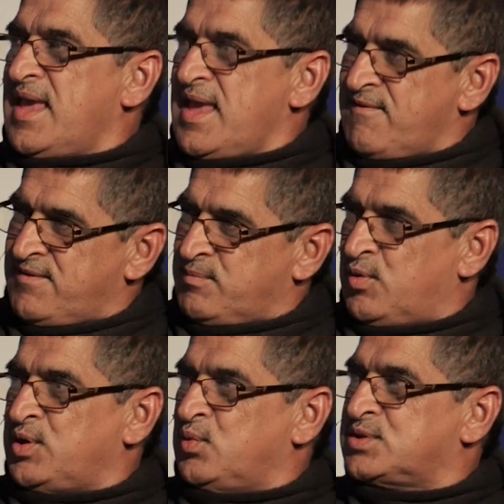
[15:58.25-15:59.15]

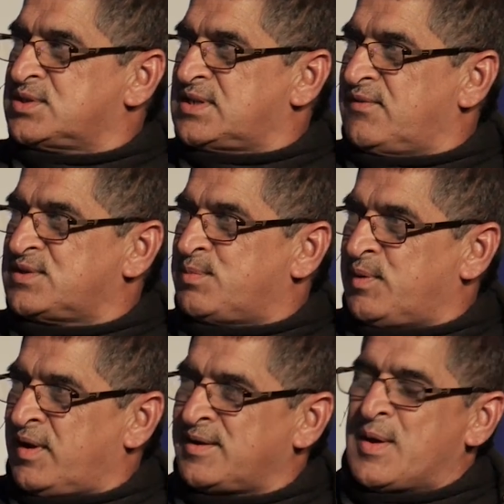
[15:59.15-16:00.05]
Everybody who's a service
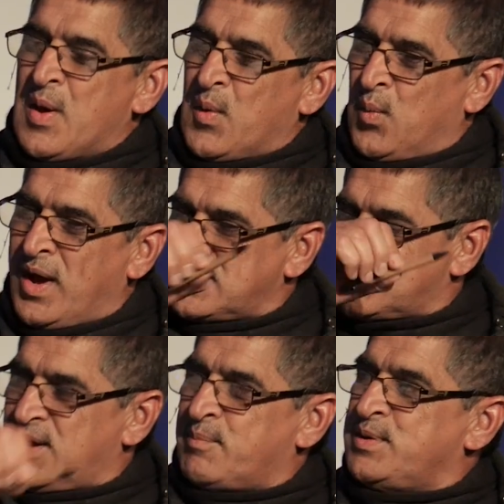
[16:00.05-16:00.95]
provider
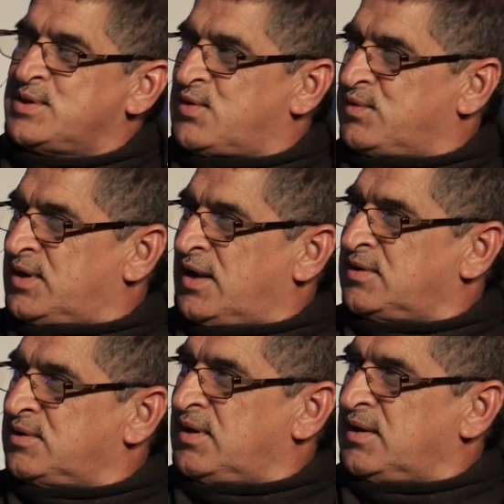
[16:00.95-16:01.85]
wants a piece of that
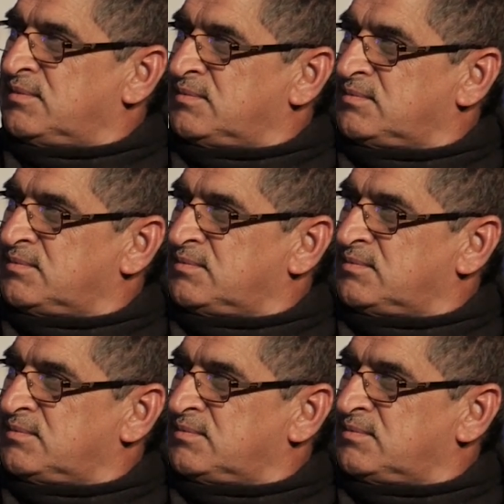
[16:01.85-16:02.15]
100 rand.